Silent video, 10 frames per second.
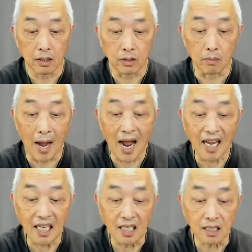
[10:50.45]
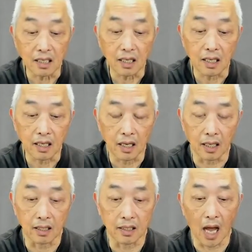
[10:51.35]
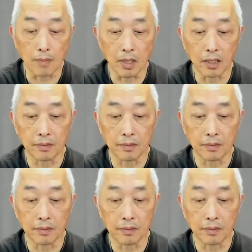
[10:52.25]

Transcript: the mind, and the Dharma.